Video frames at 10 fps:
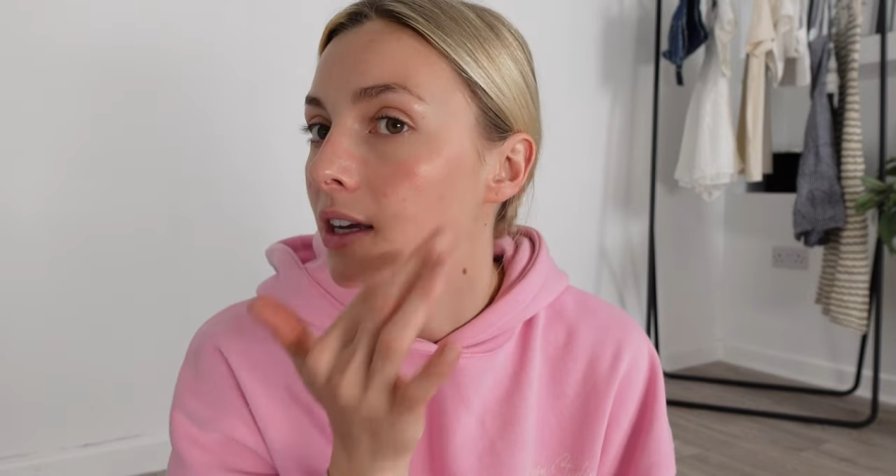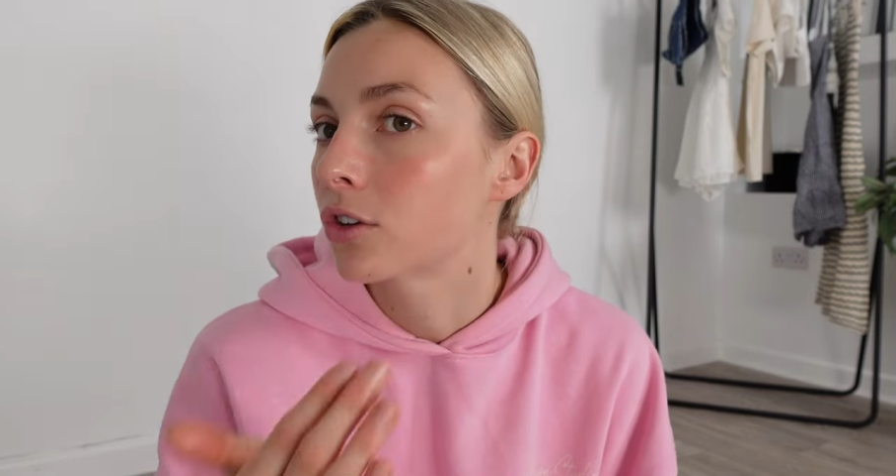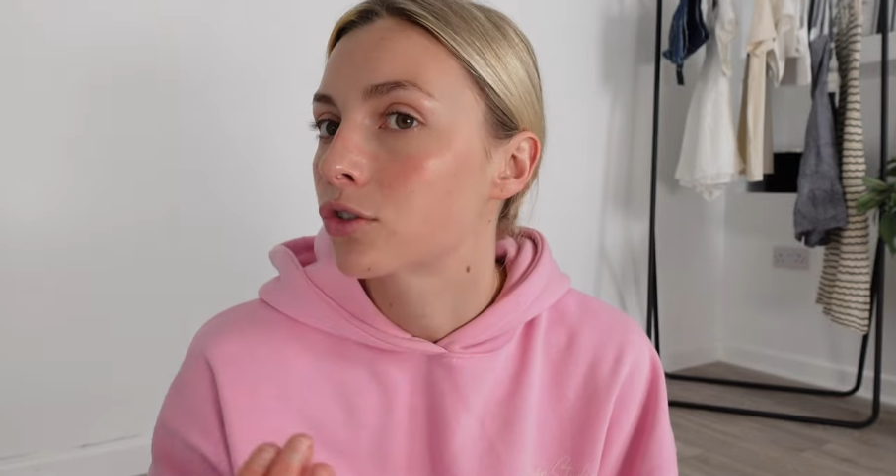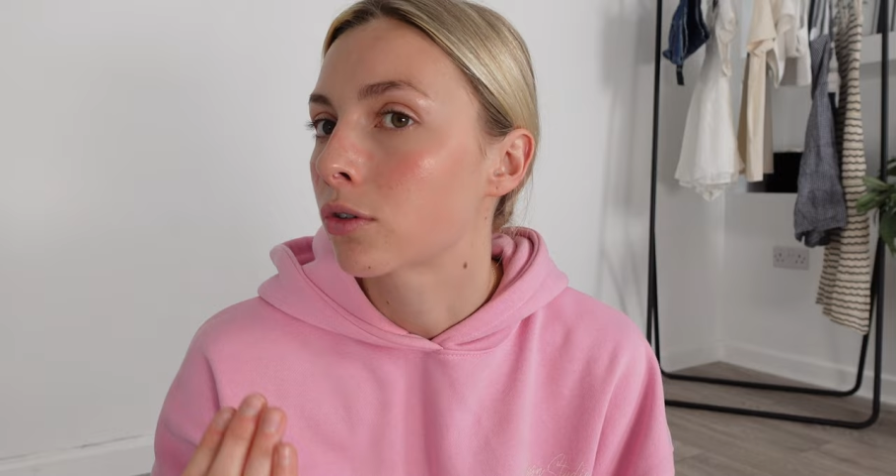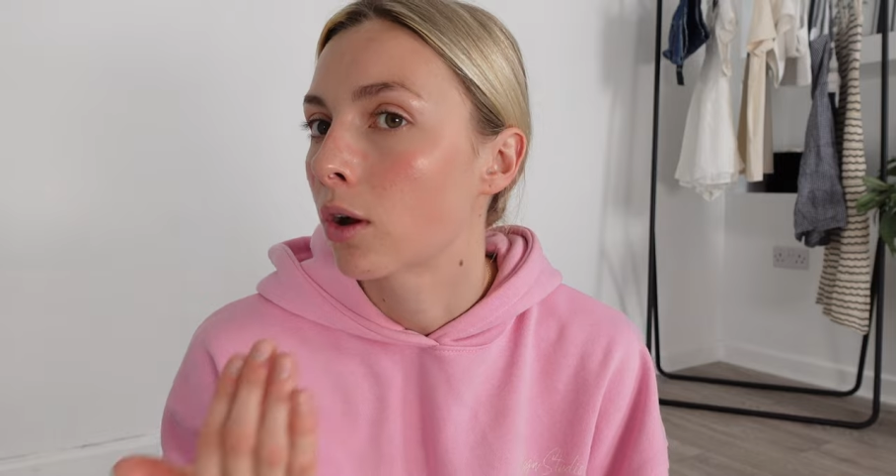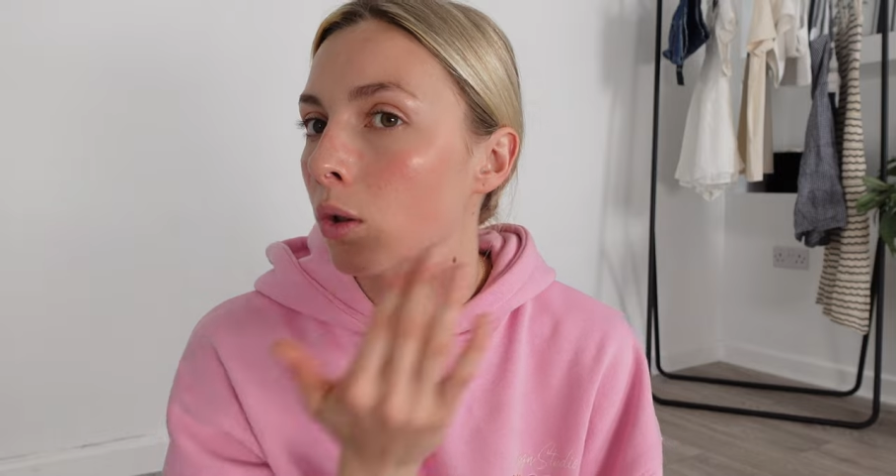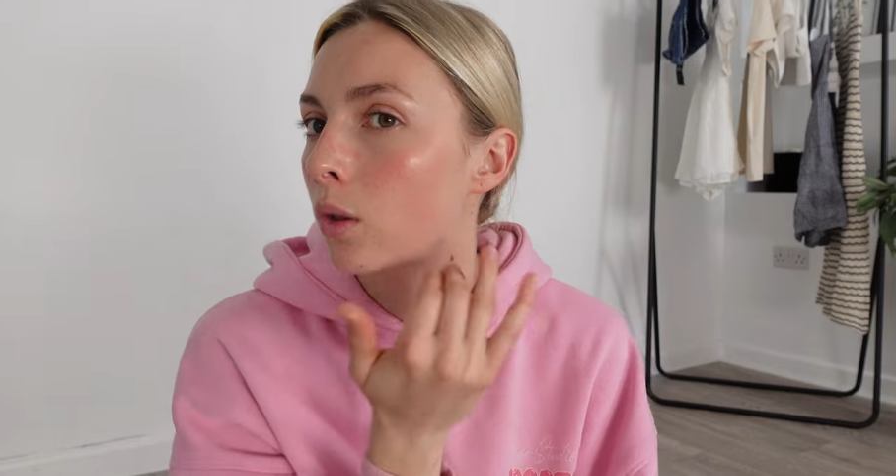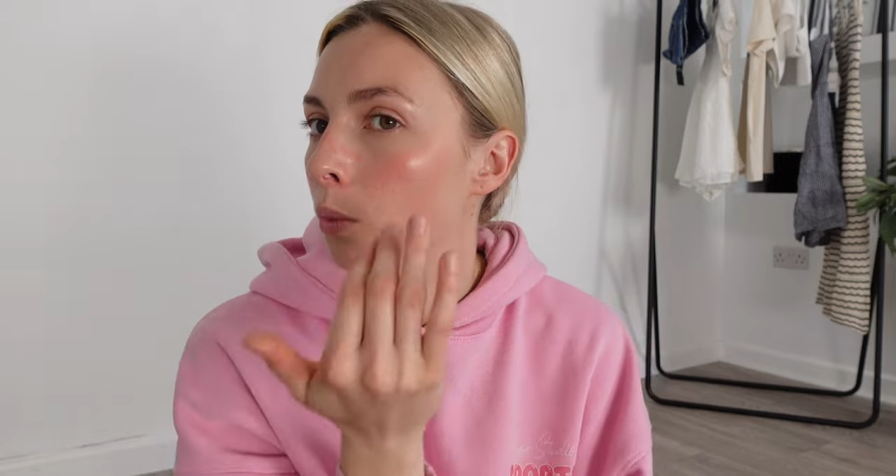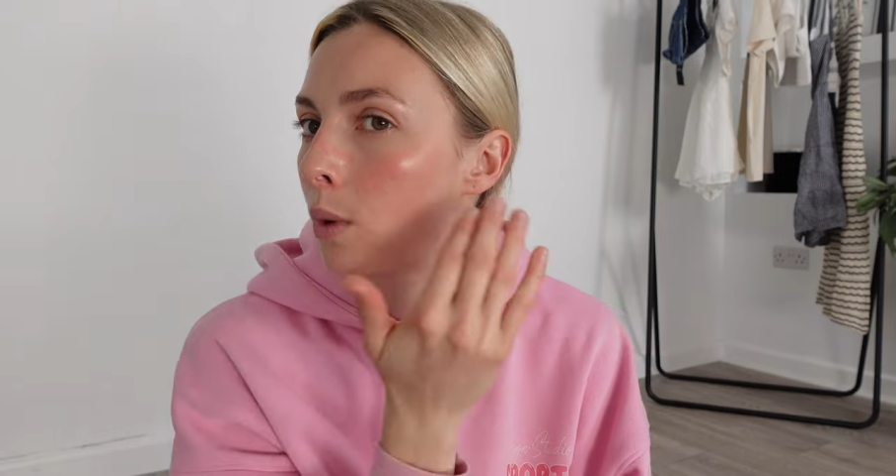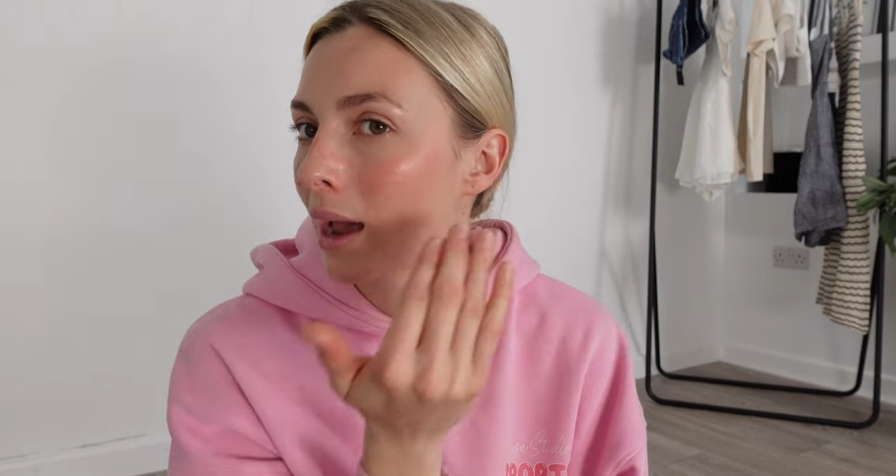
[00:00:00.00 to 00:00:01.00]

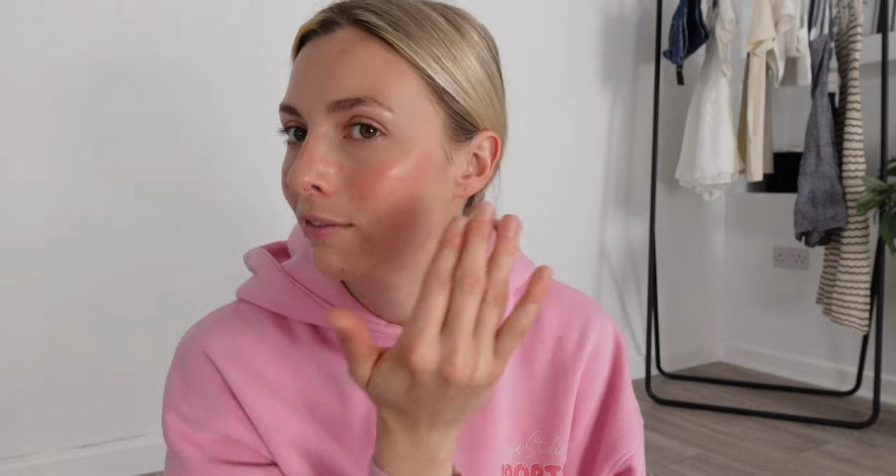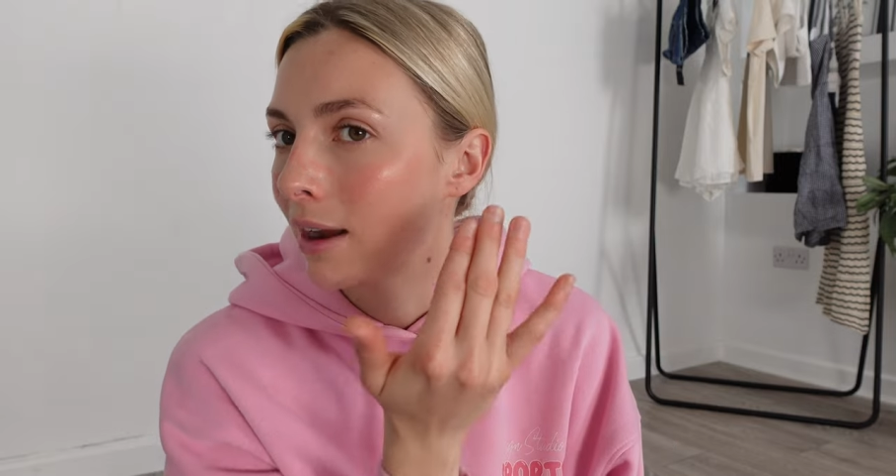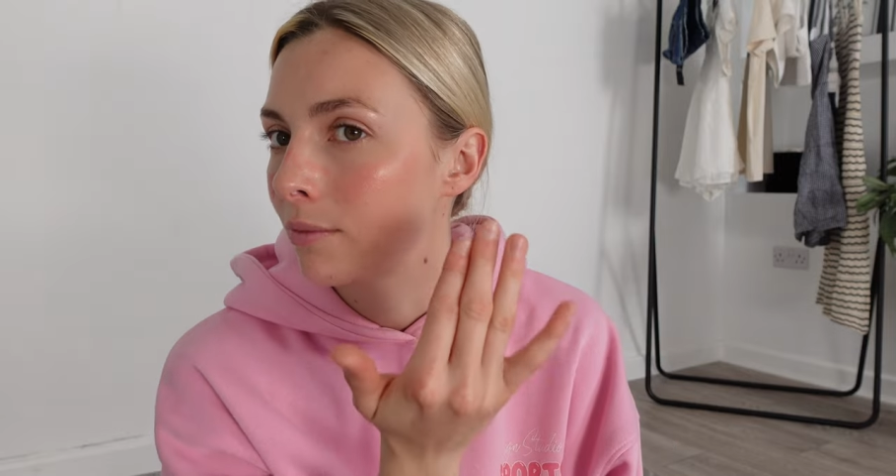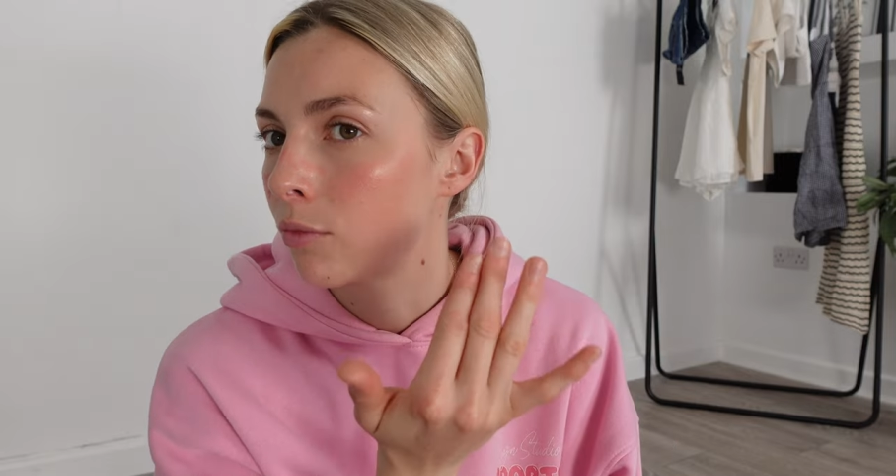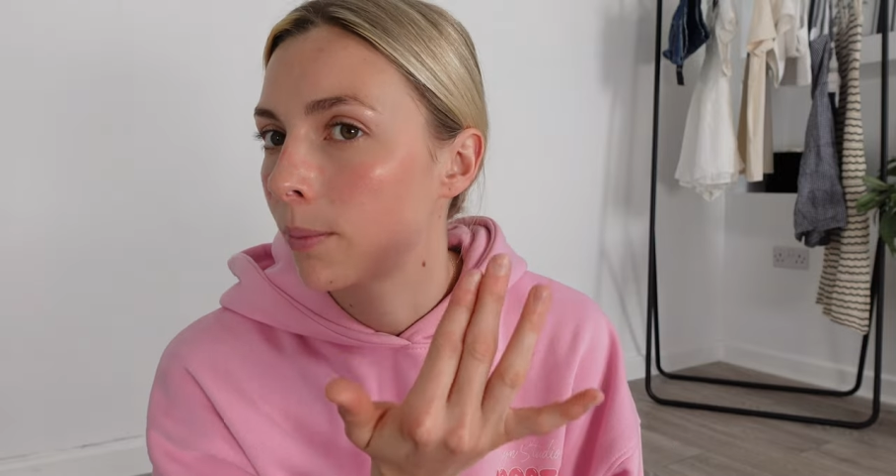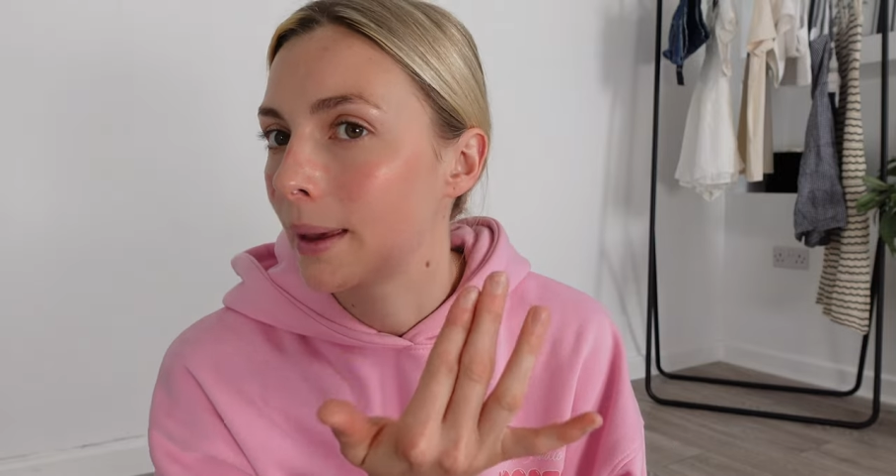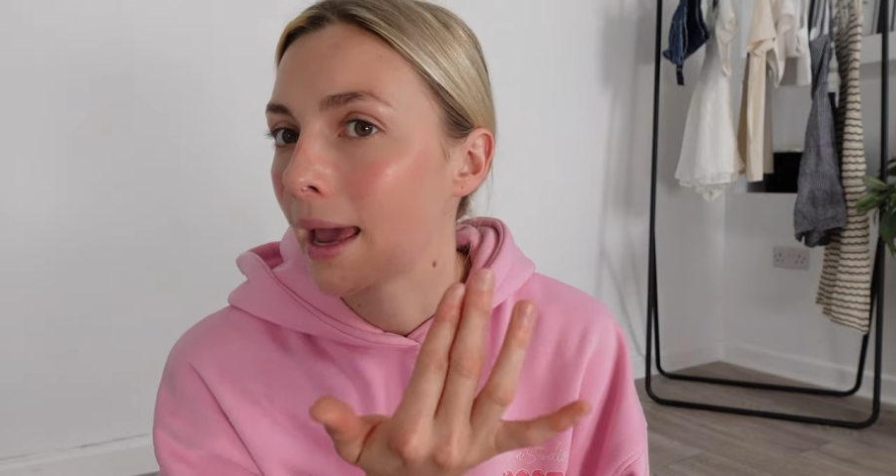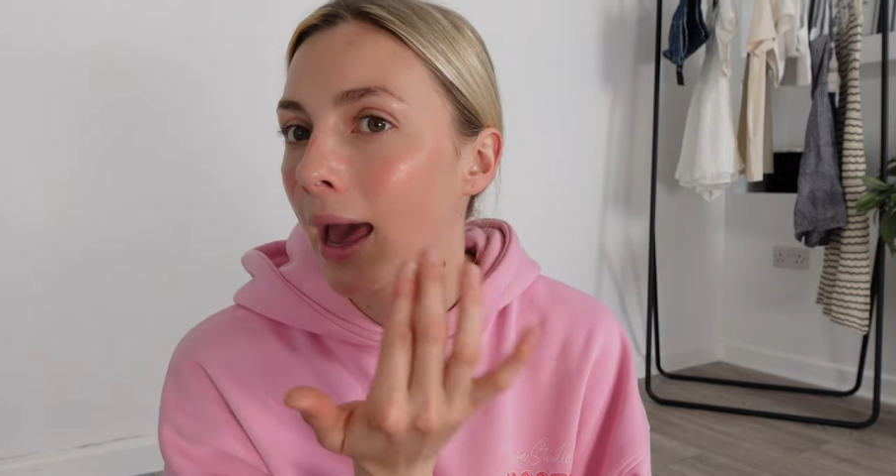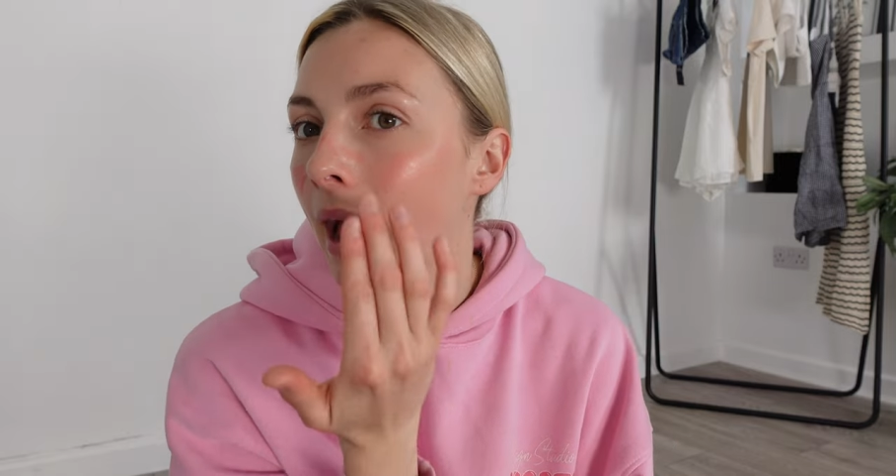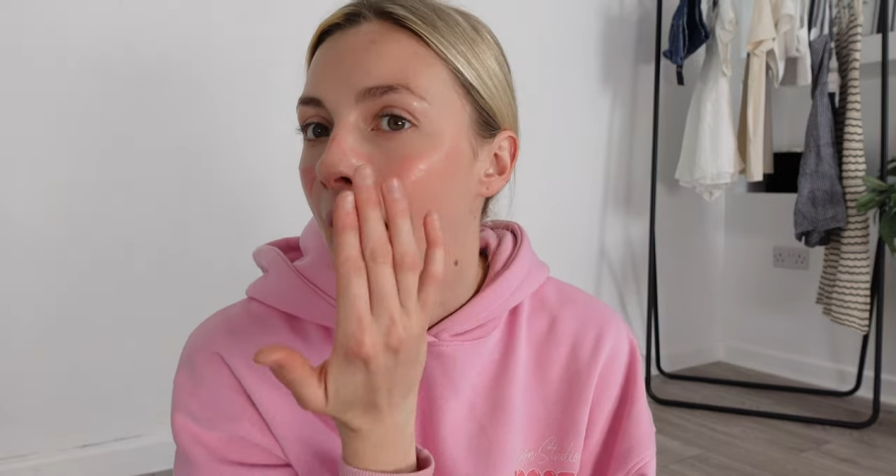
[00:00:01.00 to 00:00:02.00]
control where I'm rubbing
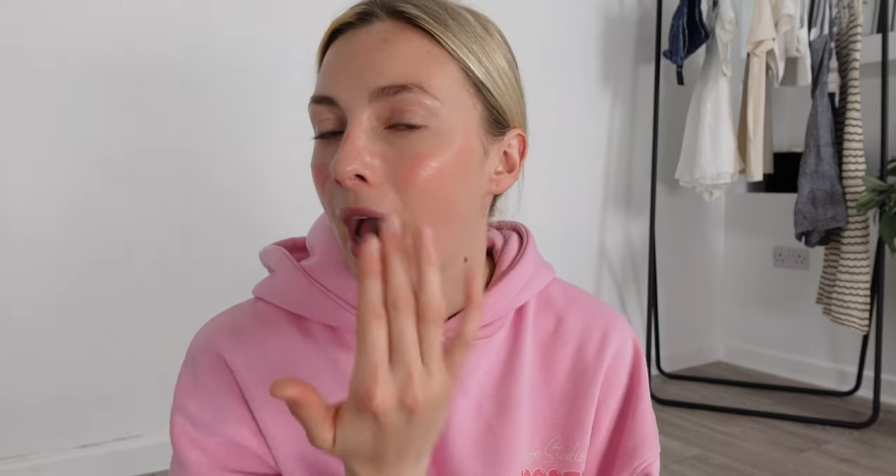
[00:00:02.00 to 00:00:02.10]
it,